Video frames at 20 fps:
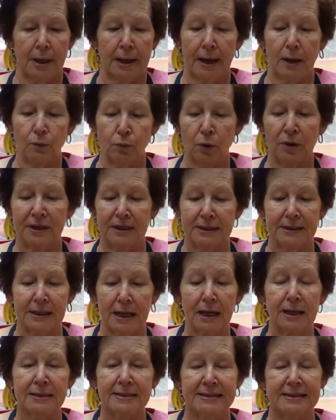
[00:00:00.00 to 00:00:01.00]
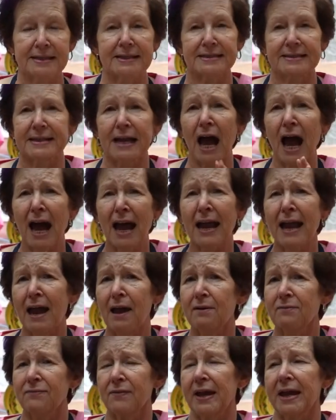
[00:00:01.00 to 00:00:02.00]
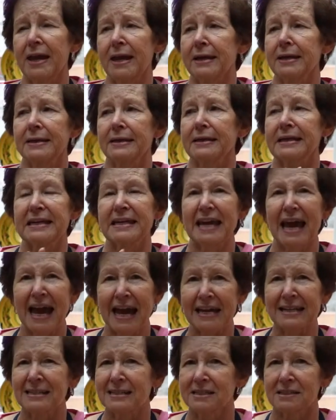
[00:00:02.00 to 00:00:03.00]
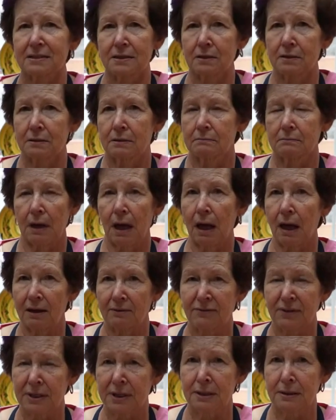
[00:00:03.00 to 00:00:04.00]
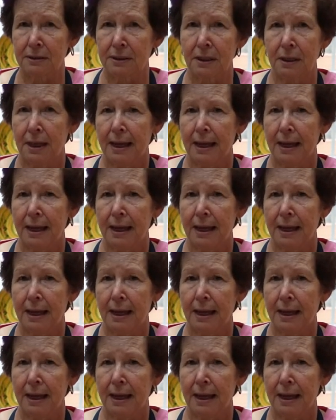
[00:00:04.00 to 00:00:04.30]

And what it does is I have a gas oven,